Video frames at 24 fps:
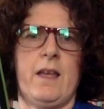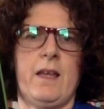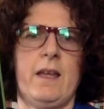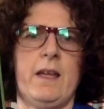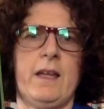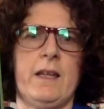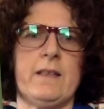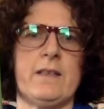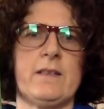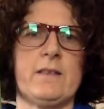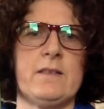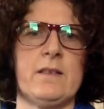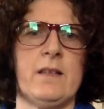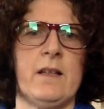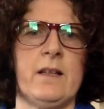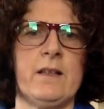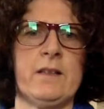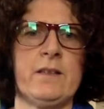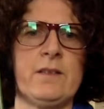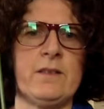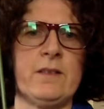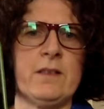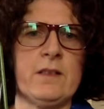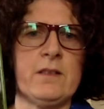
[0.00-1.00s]
It's a
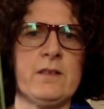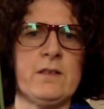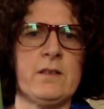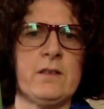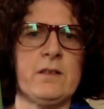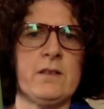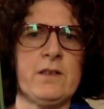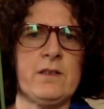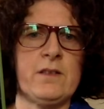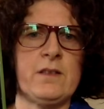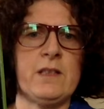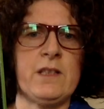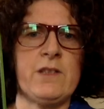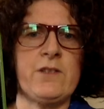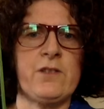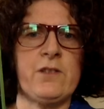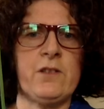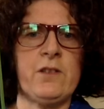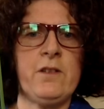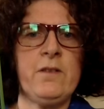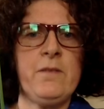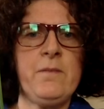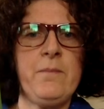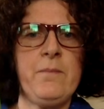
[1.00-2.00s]
Sister Stitcher.